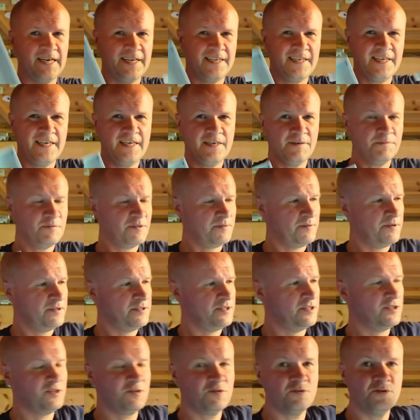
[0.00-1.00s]
I think I'm
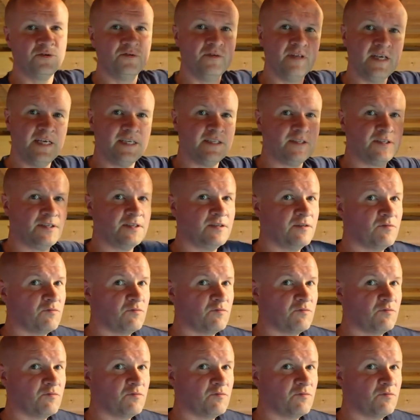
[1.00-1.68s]
supposed to screw this to the